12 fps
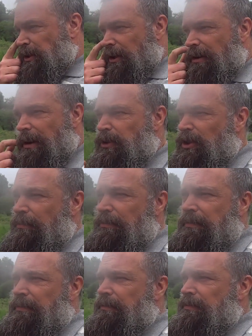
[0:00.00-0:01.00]
to grab
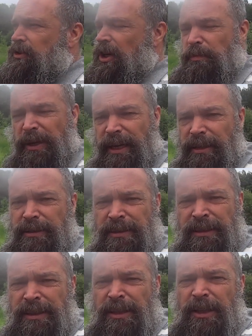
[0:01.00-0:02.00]
some cheap beer
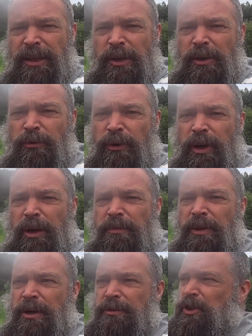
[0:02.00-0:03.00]
from
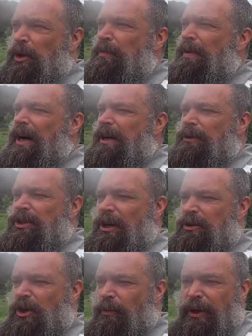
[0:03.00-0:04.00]
the supermarket when she
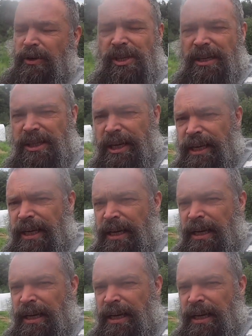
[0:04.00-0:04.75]
goes shopping on Saturday,